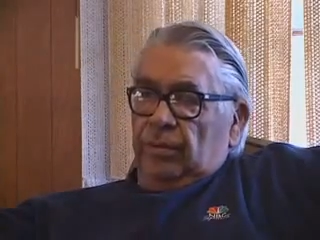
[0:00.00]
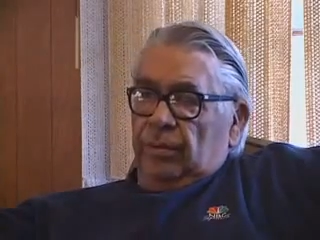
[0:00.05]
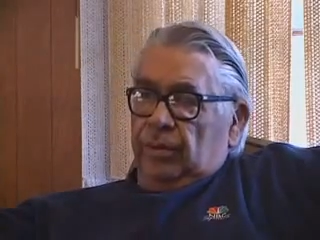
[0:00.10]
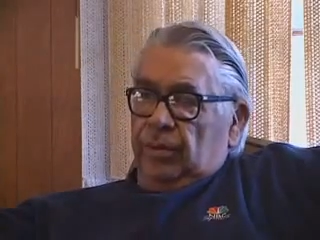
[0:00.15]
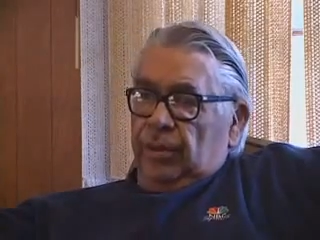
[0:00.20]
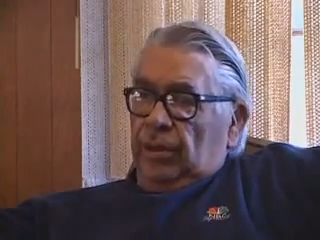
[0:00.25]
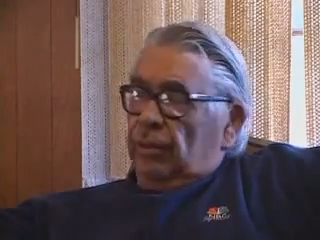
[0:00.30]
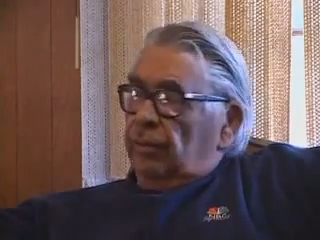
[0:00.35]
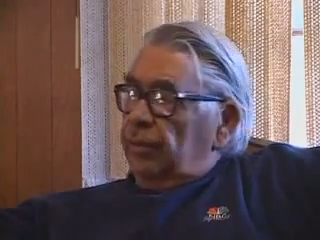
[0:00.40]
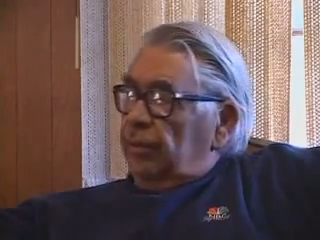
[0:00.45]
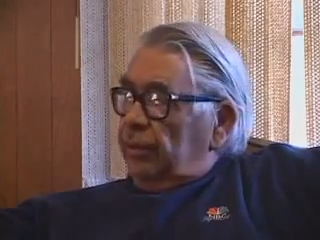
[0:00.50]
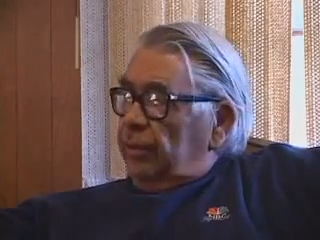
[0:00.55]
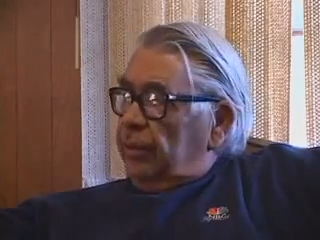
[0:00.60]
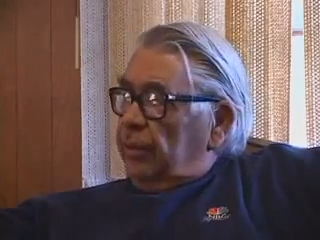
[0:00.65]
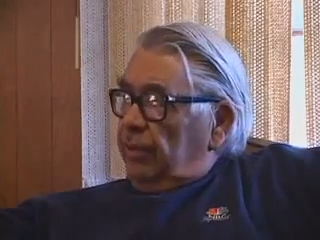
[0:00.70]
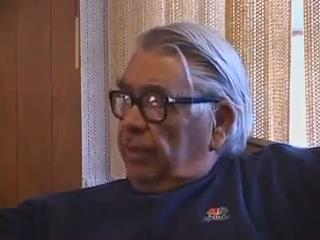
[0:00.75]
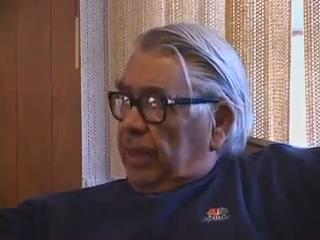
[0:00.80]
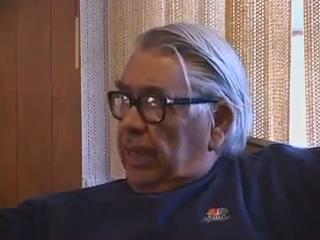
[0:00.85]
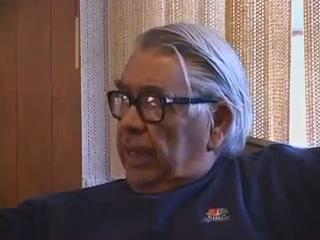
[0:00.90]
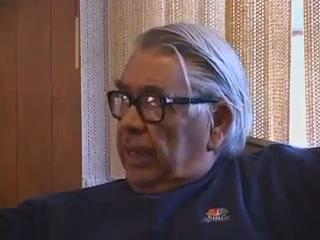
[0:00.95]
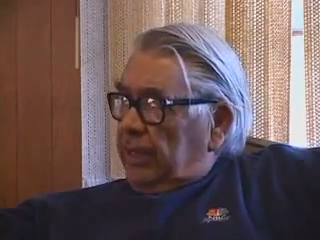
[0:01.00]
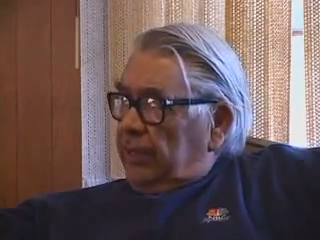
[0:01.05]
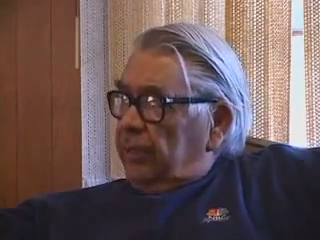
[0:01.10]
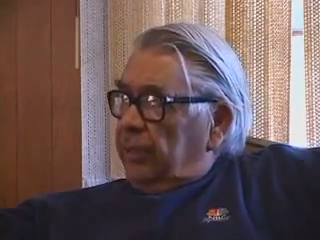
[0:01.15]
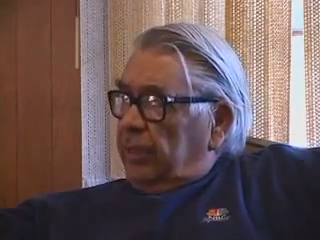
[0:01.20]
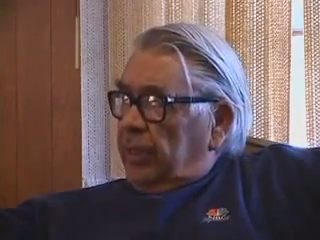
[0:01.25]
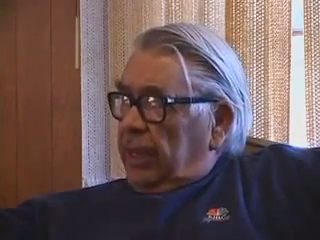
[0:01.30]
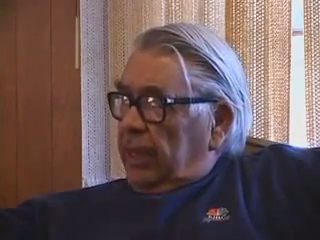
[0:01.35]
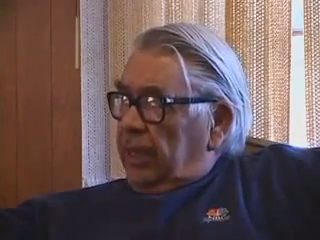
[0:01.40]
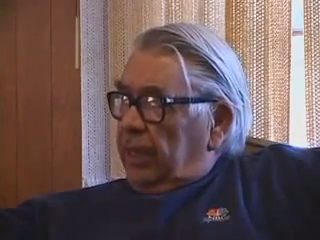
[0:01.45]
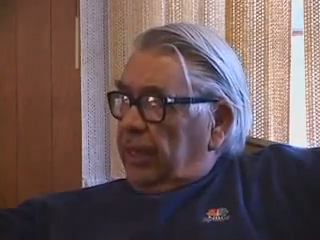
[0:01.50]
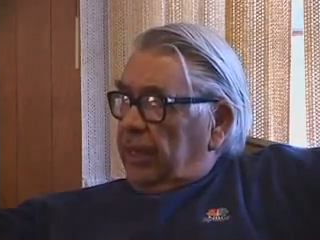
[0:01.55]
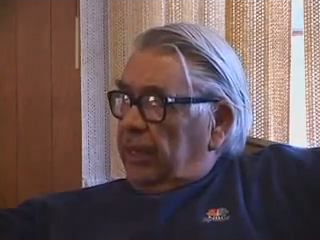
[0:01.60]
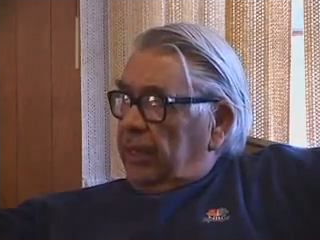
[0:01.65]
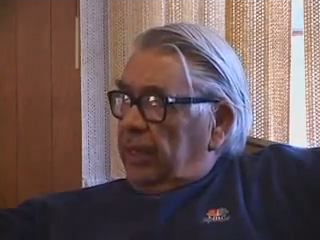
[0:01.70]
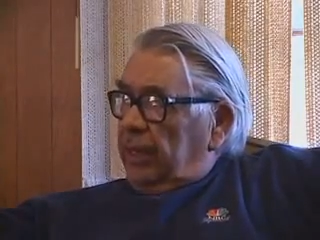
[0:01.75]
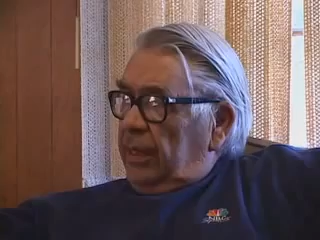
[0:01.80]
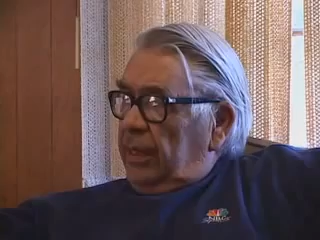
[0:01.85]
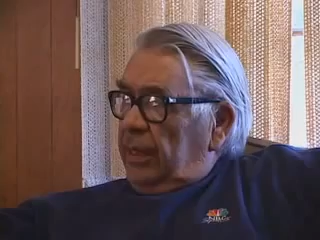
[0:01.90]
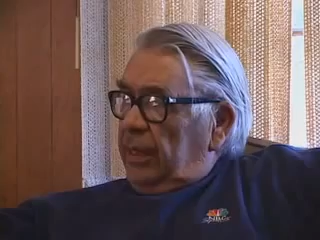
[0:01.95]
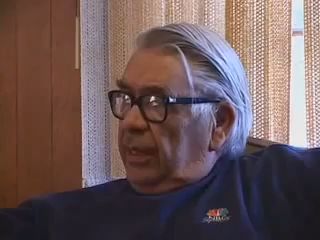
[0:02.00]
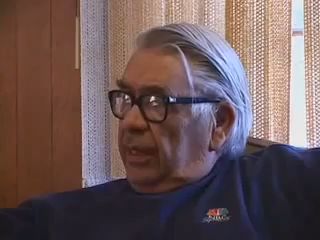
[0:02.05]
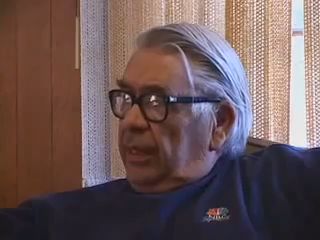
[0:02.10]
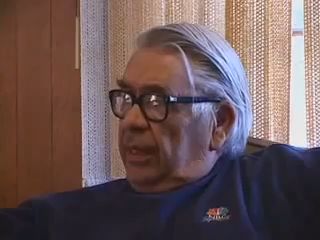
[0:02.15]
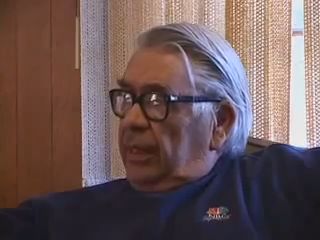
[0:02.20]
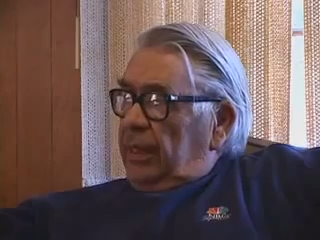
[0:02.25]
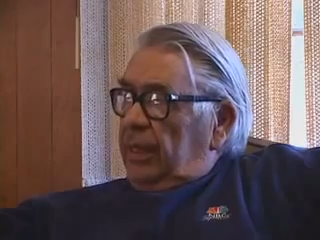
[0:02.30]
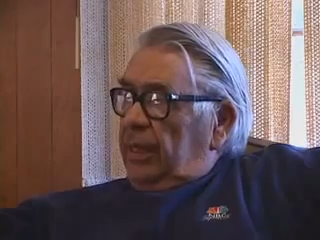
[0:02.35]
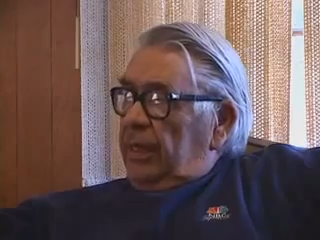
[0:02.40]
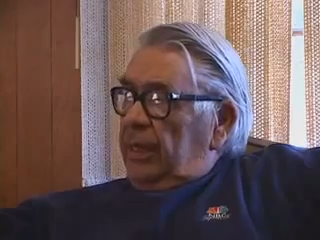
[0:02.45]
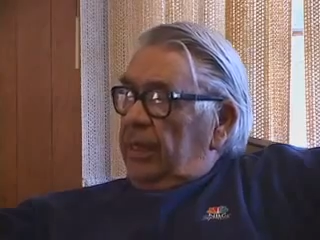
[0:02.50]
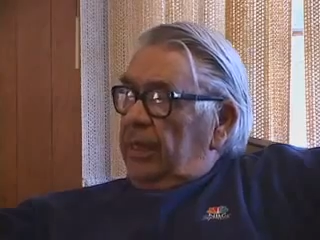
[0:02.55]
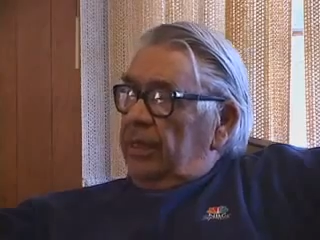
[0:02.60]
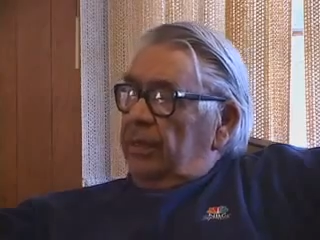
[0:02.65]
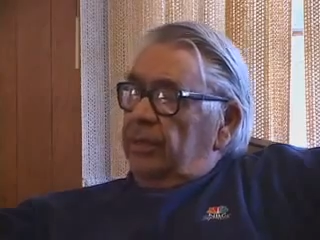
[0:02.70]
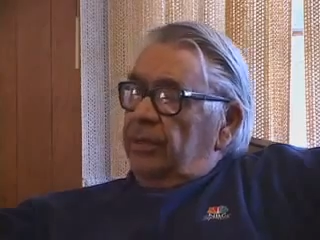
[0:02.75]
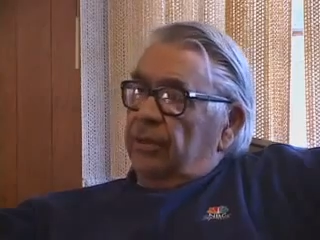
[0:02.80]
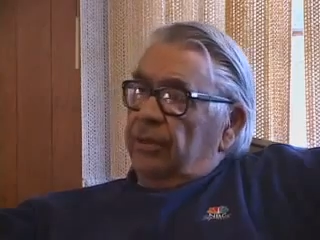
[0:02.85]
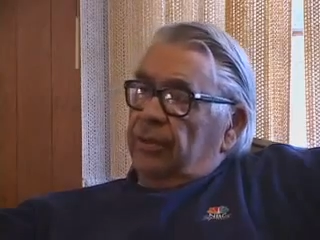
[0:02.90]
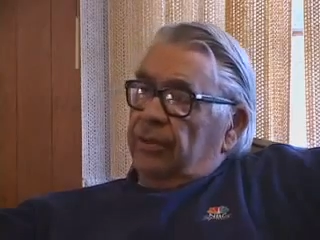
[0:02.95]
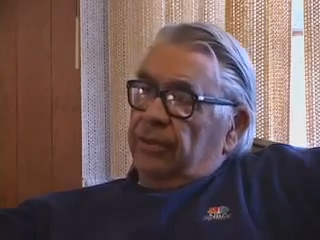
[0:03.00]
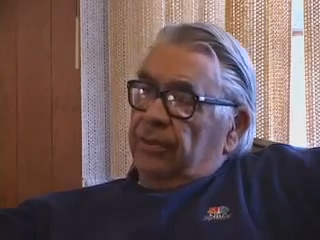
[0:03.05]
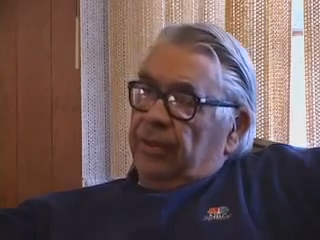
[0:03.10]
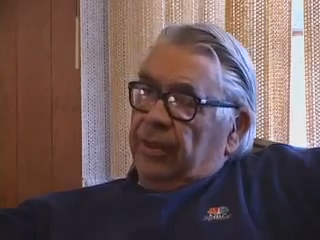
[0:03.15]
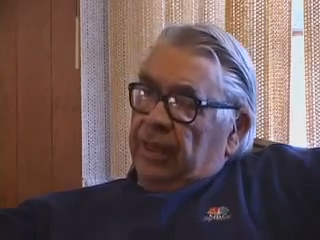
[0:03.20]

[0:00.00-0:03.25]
children to be educated. And so